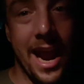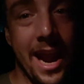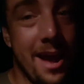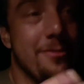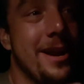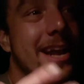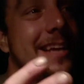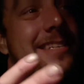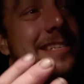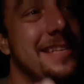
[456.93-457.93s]
And I
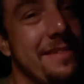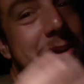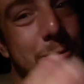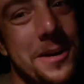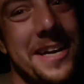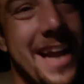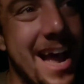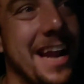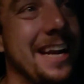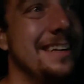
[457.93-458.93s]
ran a
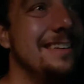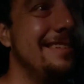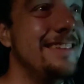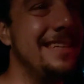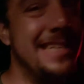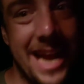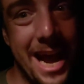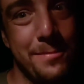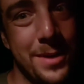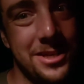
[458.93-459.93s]
719,
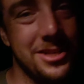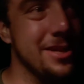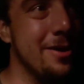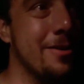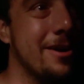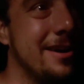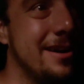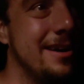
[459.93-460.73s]
not much slower,